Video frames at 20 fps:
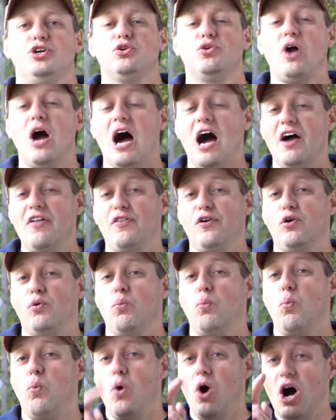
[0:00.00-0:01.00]
you're either
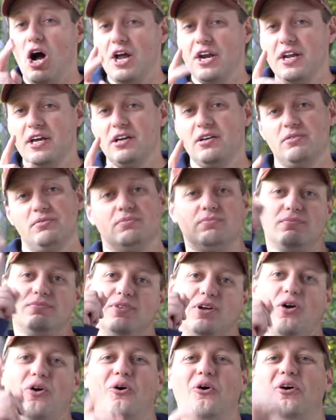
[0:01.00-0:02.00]
one,
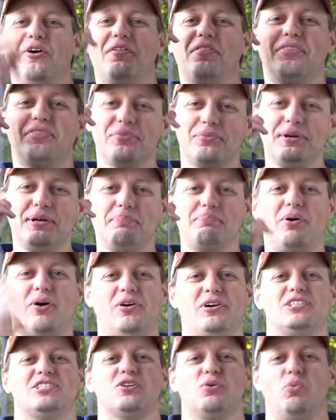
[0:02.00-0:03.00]
or three
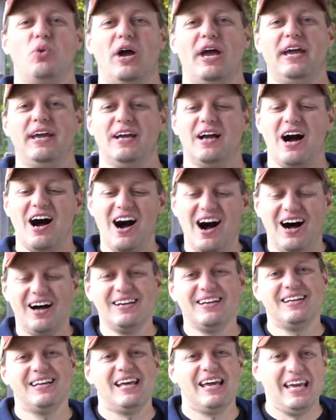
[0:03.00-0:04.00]
parts away
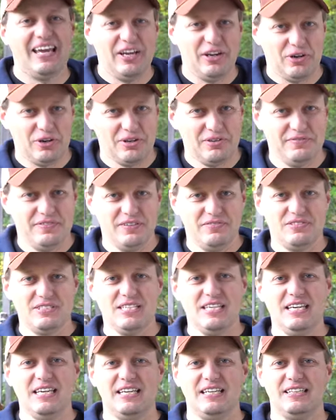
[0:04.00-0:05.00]
on an
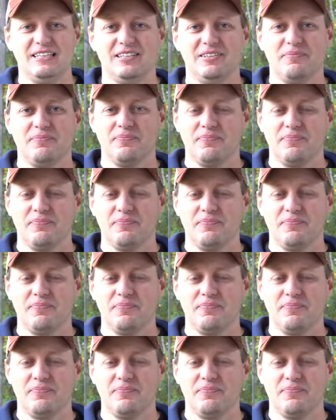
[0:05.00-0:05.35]
AR-15.